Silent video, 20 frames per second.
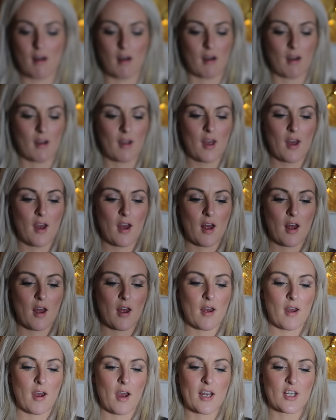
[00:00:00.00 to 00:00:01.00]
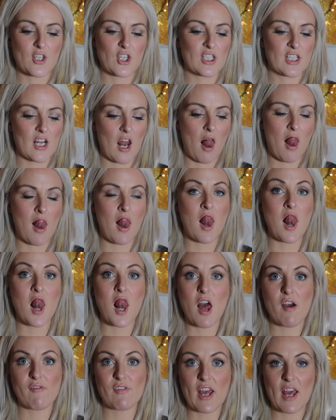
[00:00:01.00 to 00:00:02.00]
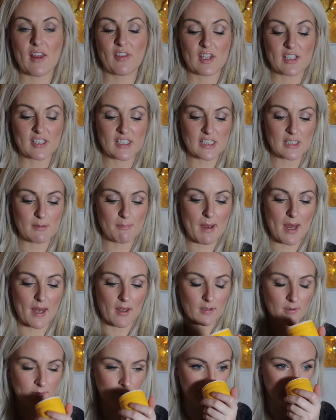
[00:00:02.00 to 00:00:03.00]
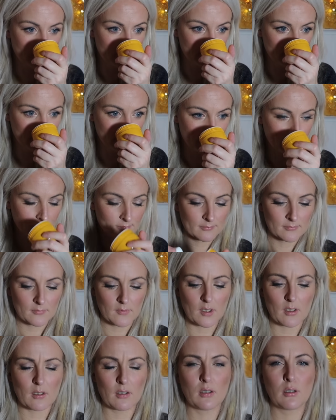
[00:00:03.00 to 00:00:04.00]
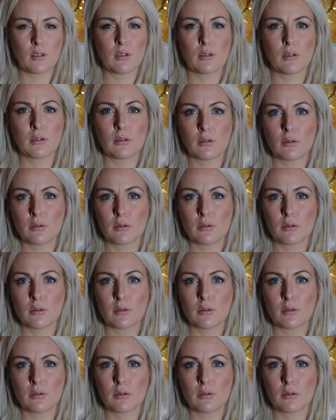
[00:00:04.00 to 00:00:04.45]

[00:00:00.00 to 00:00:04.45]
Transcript: oh, I just love it. And the smell, oh,